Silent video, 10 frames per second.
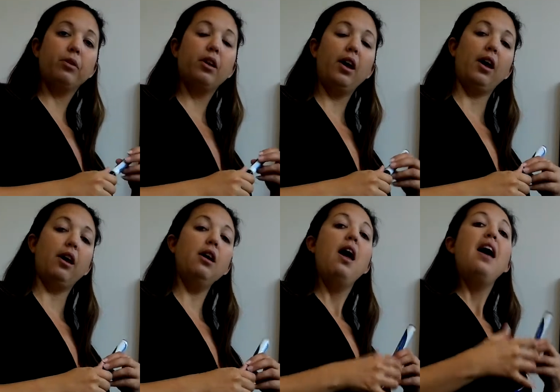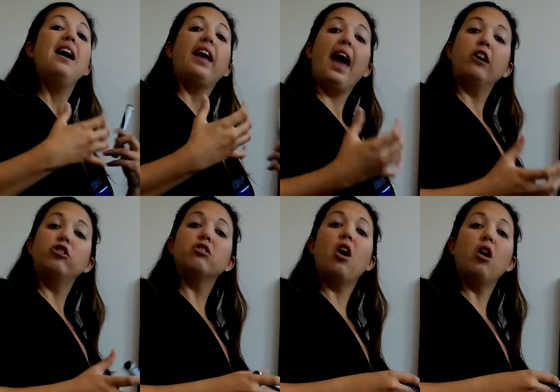Okay? Cash
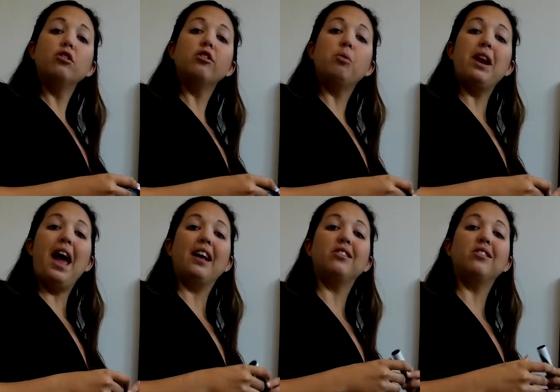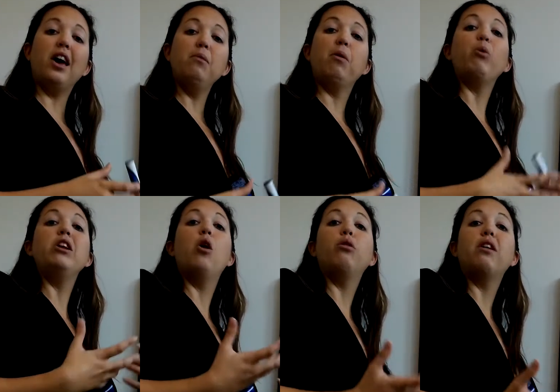is also an asset, but we
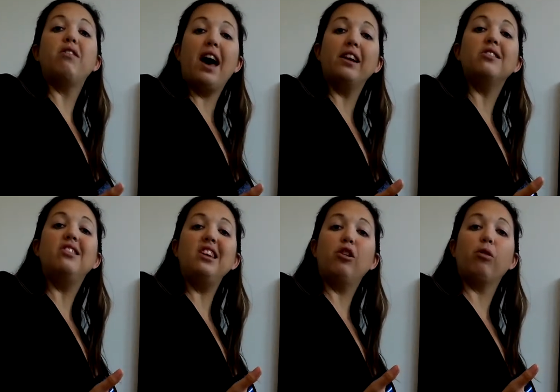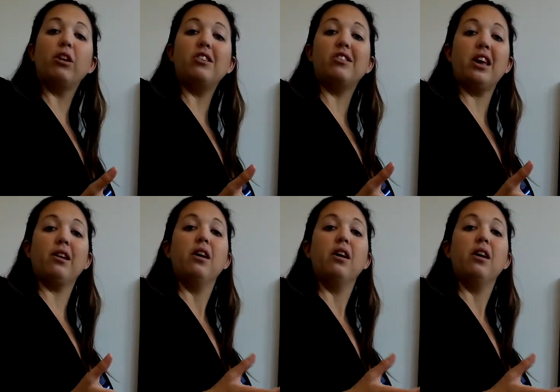know that that is decreasing.